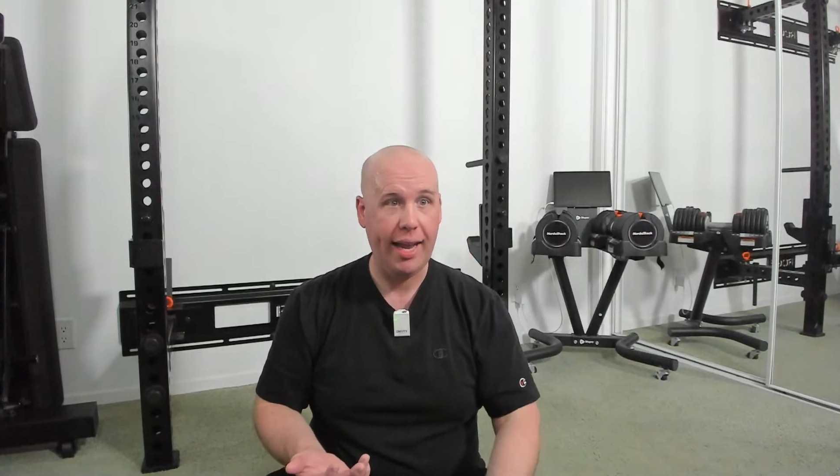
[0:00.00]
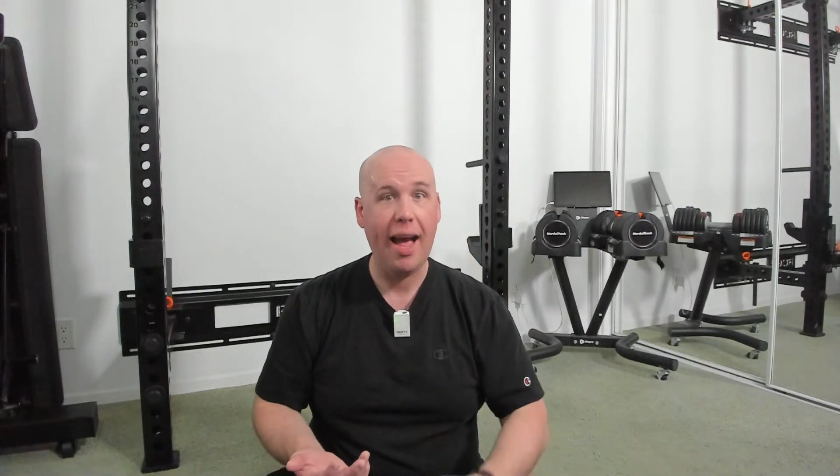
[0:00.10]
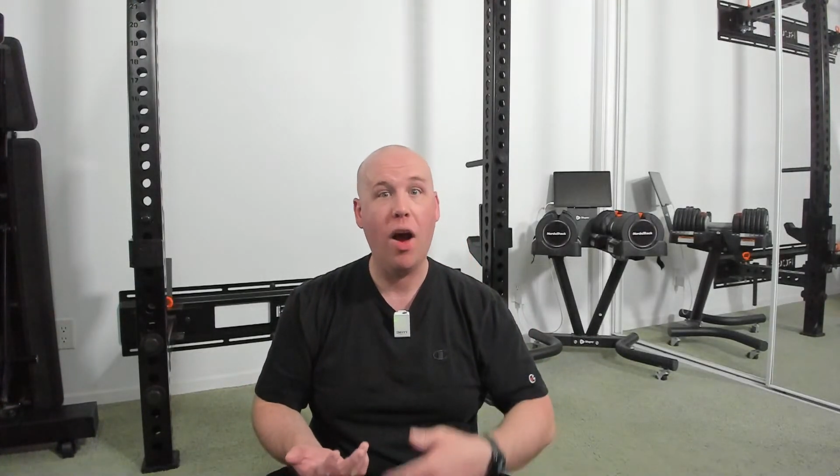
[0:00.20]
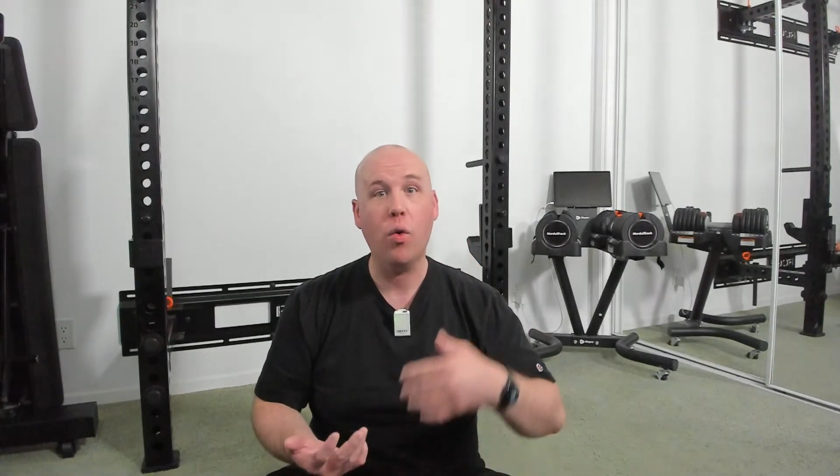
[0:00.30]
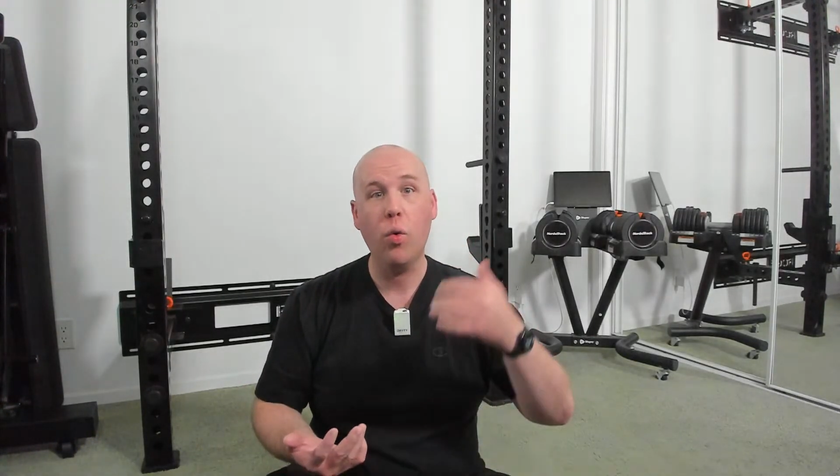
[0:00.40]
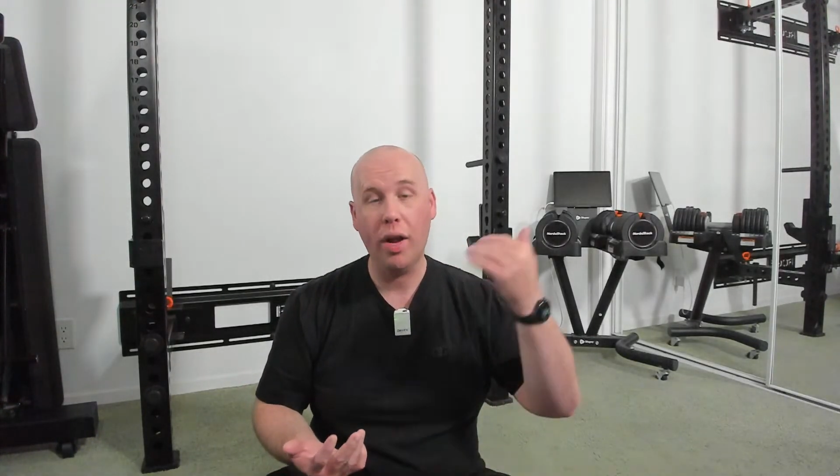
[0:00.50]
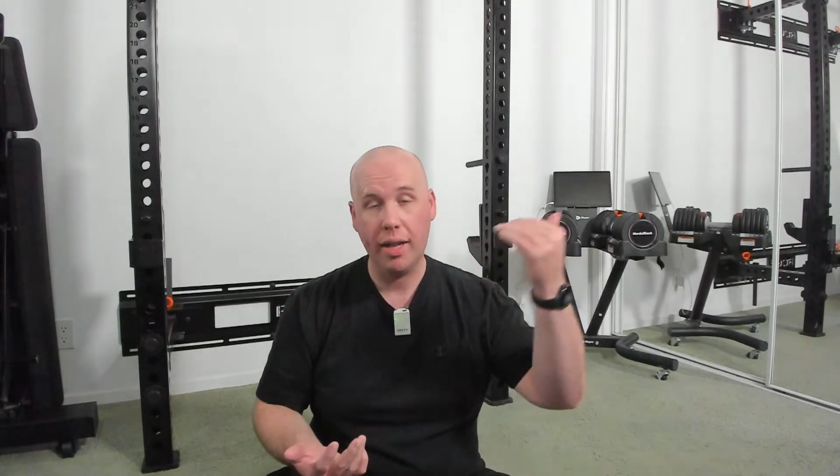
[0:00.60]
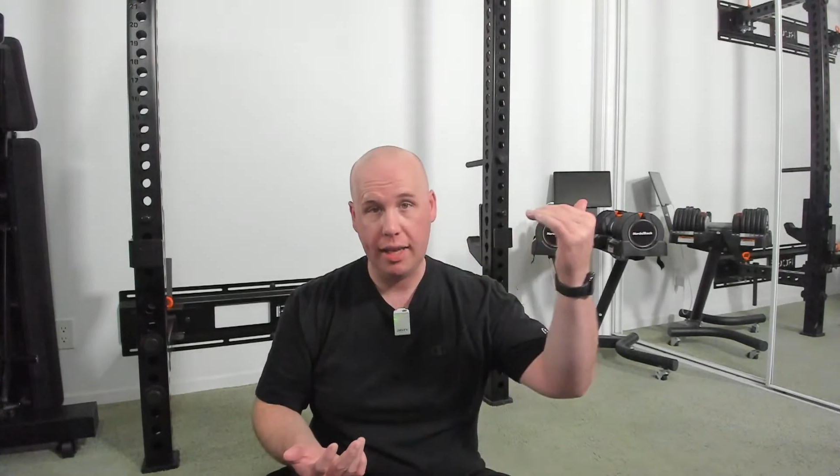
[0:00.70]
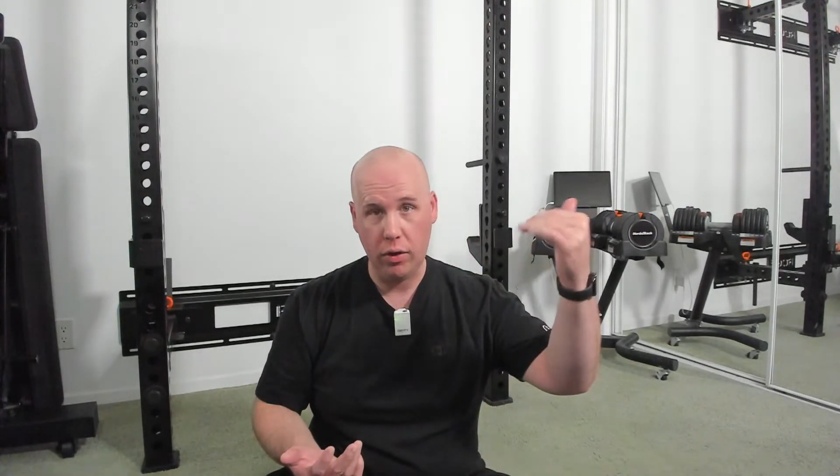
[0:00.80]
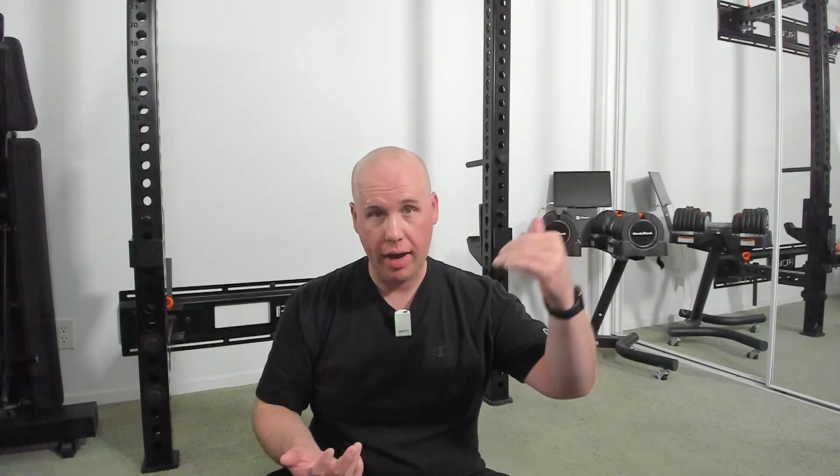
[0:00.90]
how
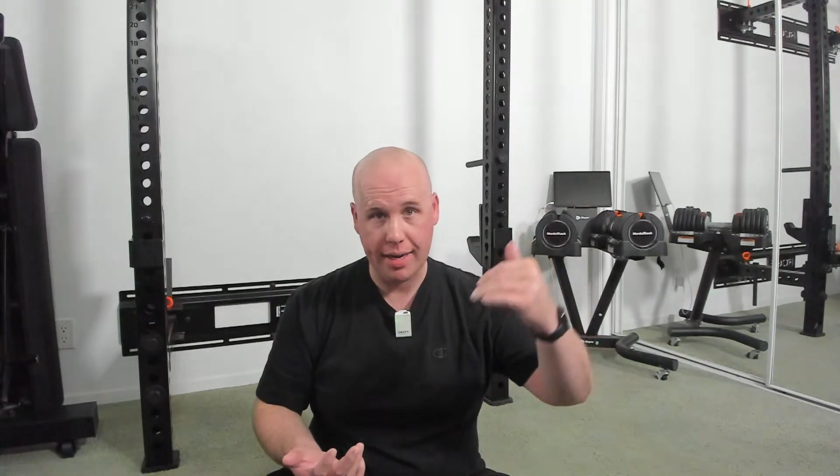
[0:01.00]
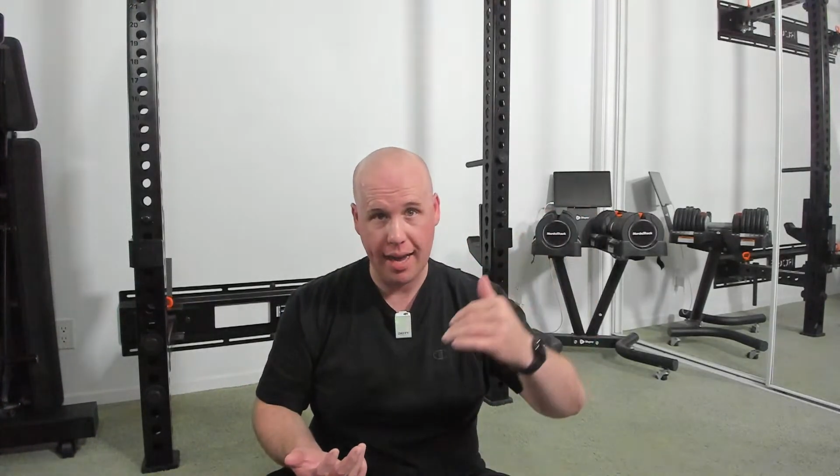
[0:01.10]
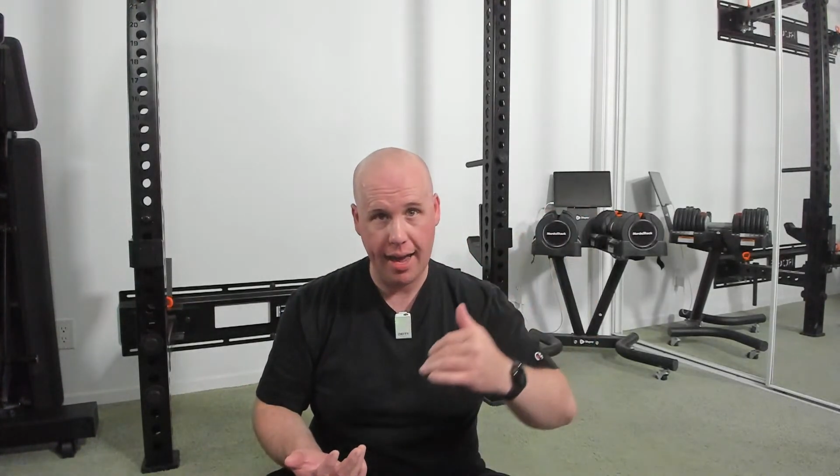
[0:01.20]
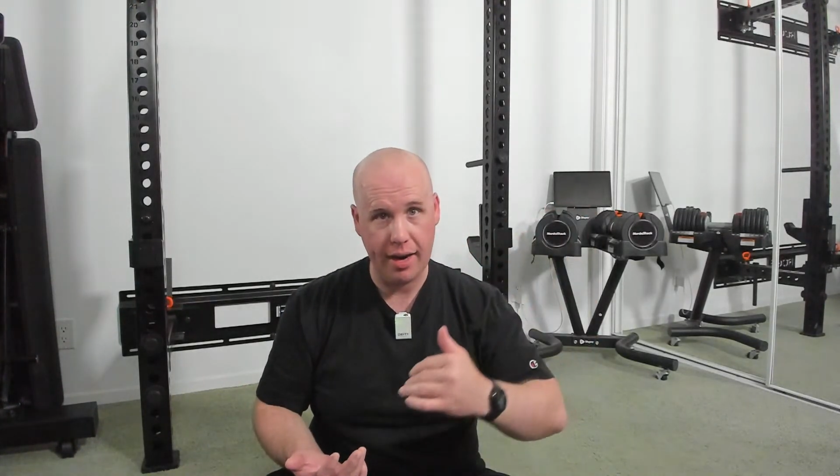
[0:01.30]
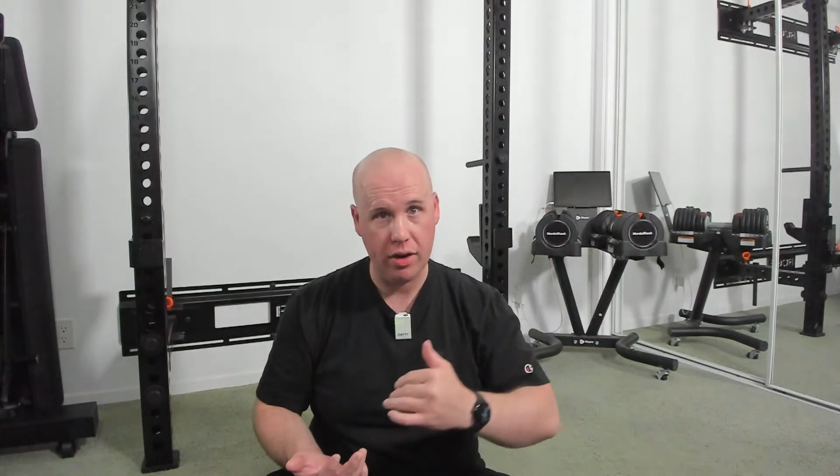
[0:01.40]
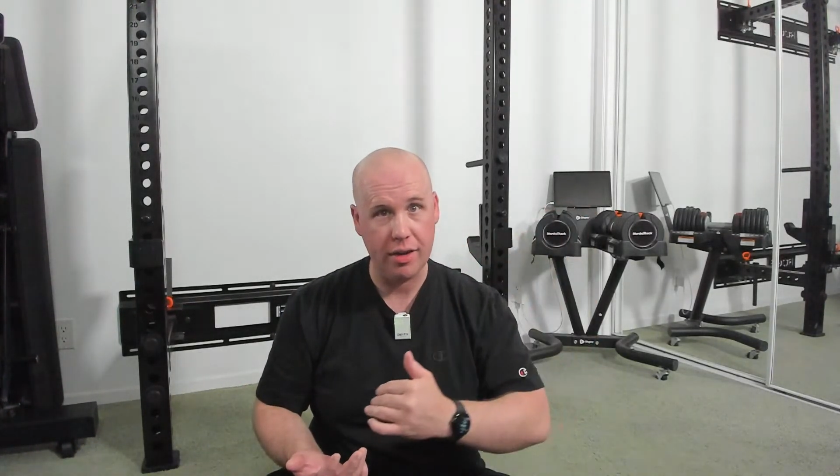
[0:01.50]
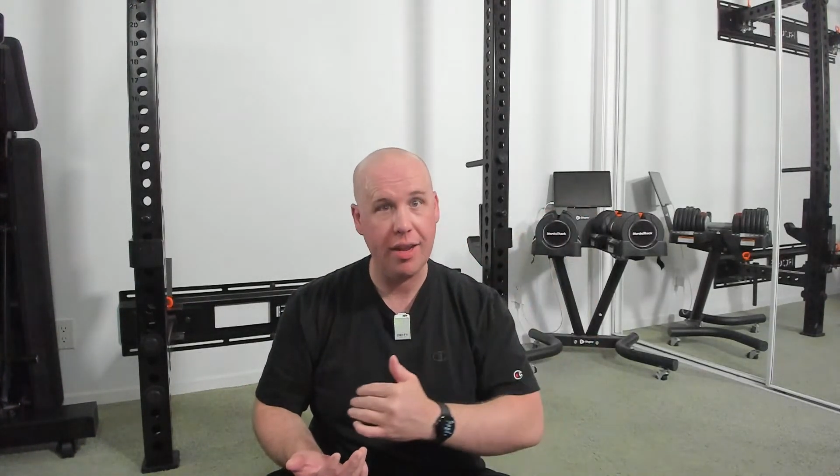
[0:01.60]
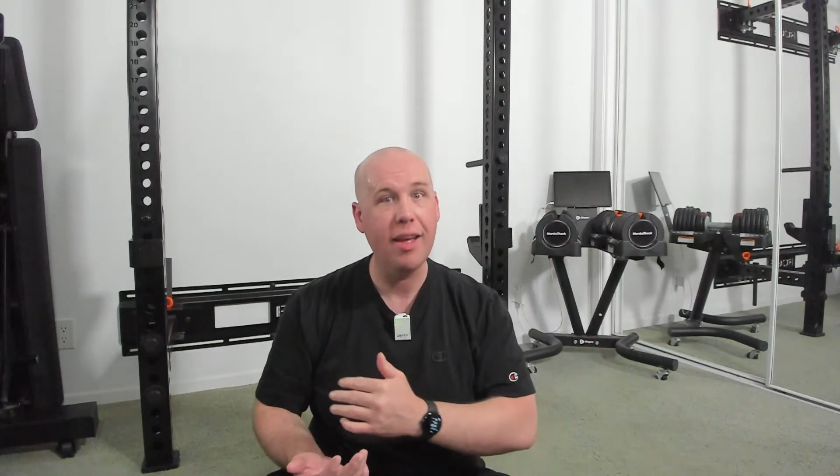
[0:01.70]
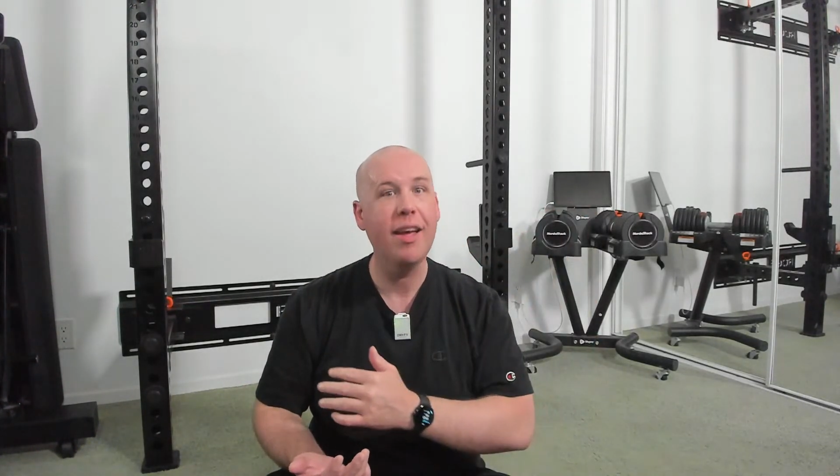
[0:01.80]
quickly you get tired,